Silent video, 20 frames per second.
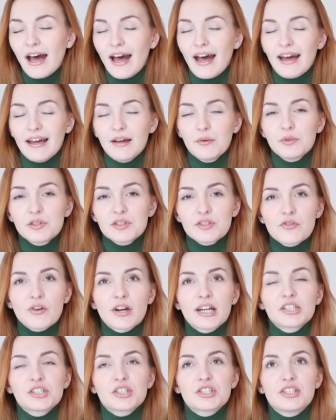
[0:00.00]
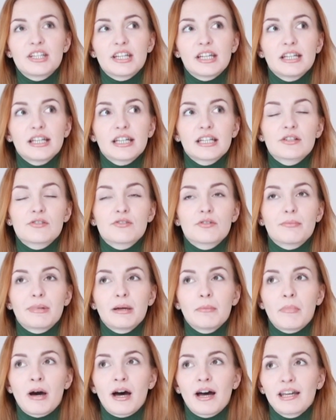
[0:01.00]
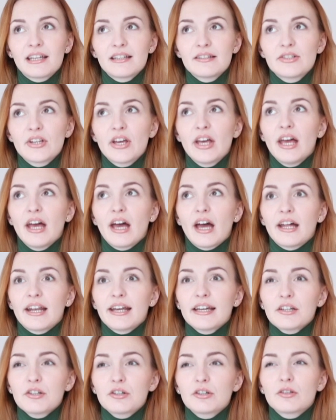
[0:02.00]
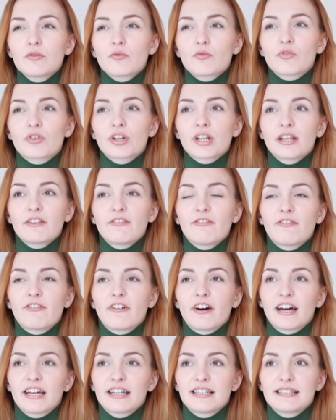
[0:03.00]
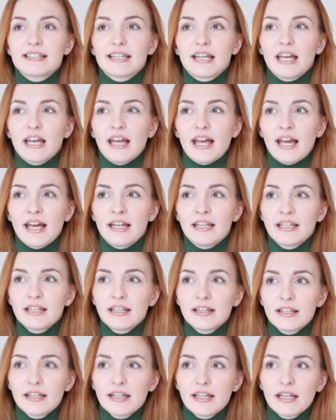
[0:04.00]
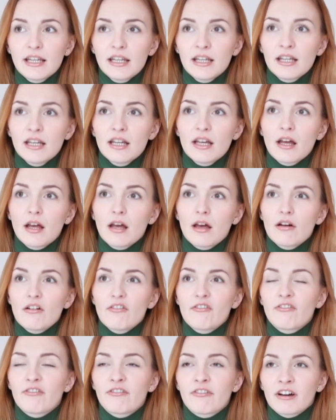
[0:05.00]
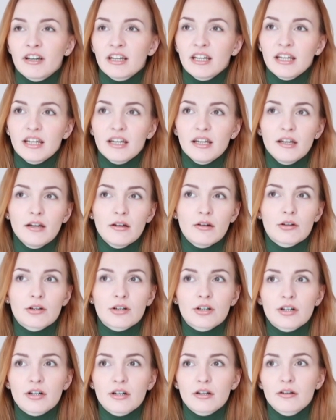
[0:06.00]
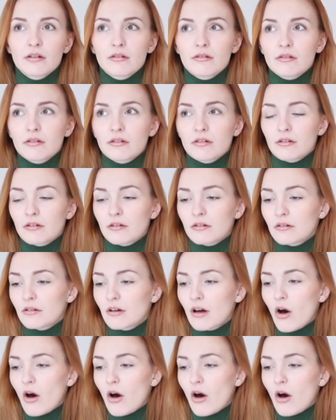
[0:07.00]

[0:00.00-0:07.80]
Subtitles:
I was trying to dig into my mind and I couldn't really find anything funny or